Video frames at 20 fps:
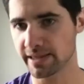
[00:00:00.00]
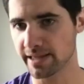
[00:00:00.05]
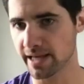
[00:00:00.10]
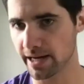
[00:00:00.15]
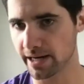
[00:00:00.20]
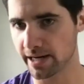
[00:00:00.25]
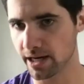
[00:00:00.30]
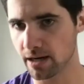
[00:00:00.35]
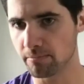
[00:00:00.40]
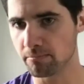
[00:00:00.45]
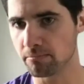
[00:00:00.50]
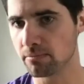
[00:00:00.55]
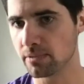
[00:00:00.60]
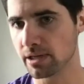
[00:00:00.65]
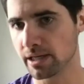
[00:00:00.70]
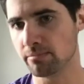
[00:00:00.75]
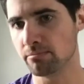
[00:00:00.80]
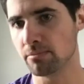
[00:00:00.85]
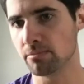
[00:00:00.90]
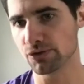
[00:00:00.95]
that up
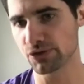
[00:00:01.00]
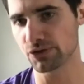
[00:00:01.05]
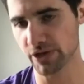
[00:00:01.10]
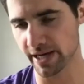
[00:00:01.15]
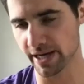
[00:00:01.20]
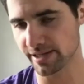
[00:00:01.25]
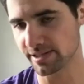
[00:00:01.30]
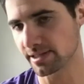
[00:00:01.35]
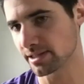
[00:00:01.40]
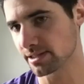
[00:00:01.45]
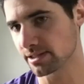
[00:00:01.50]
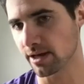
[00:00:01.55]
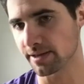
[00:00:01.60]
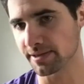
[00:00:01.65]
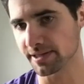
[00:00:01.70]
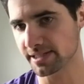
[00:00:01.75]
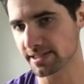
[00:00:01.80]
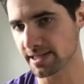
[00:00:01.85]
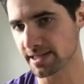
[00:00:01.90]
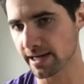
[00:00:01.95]
in most cases
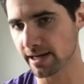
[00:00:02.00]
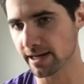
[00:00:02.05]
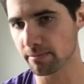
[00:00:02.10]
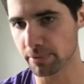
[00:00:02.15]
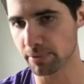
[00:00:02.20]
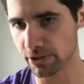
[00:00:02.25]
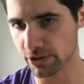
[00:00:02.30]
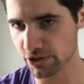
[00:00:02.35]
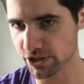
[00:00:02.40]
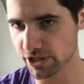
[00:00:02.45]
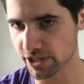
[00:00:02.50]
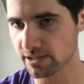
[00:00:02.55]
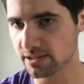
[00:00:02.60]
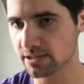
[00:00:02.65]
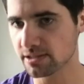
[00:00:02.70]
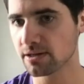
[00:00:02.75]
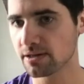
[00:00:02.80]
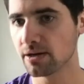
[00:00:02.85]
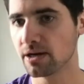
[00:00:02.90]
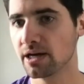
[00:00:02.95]
on the second
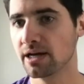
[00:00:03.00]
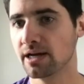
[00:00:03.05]
purchase.